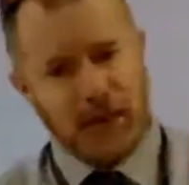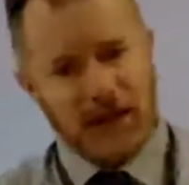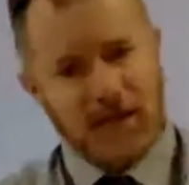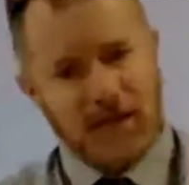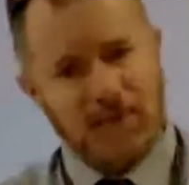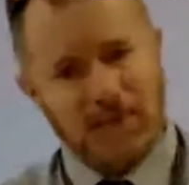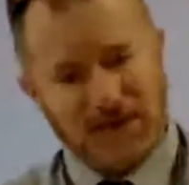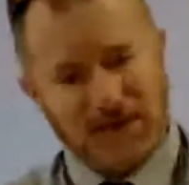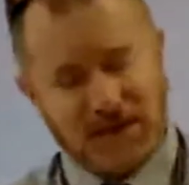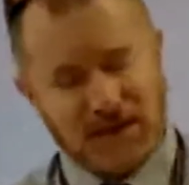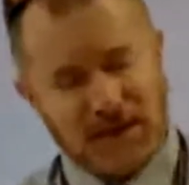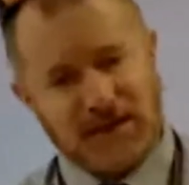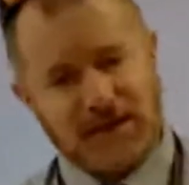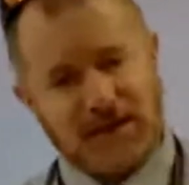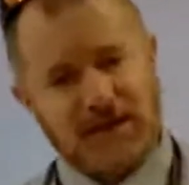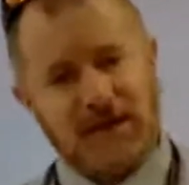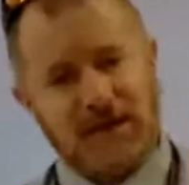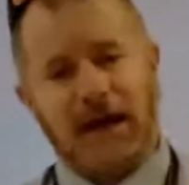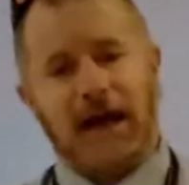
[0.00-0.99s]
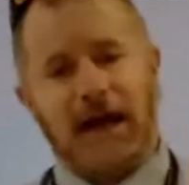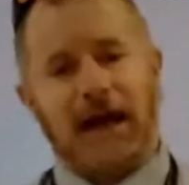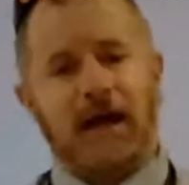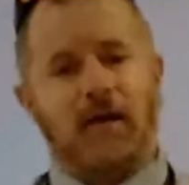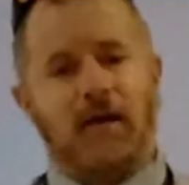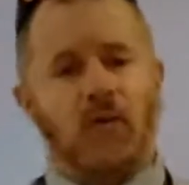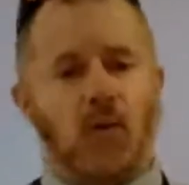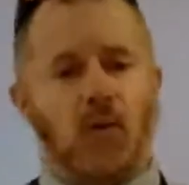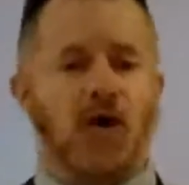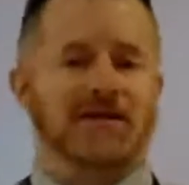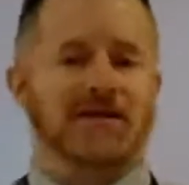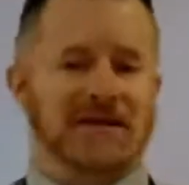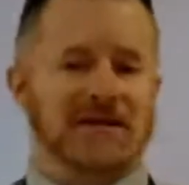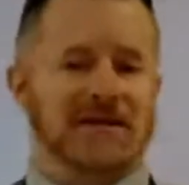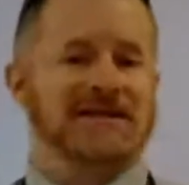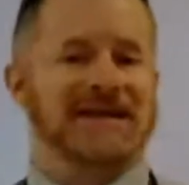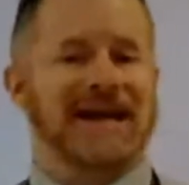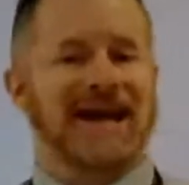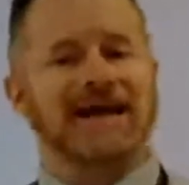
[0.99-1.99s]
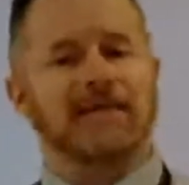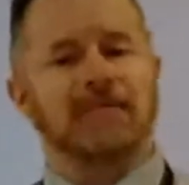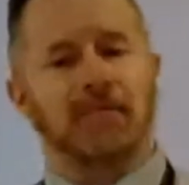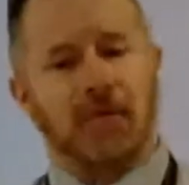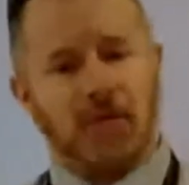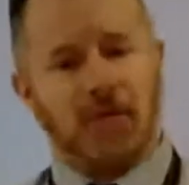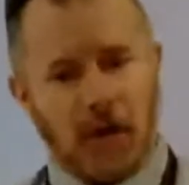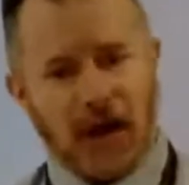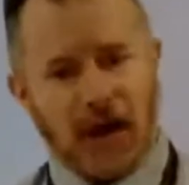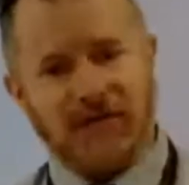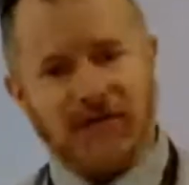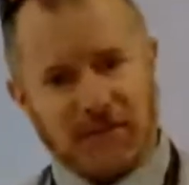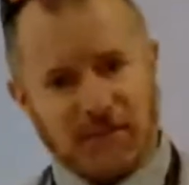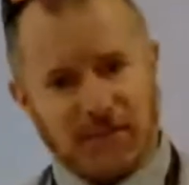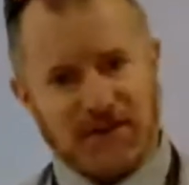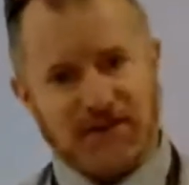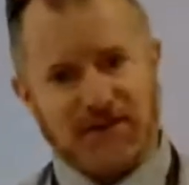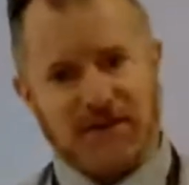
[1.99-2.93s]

business and what is a private business?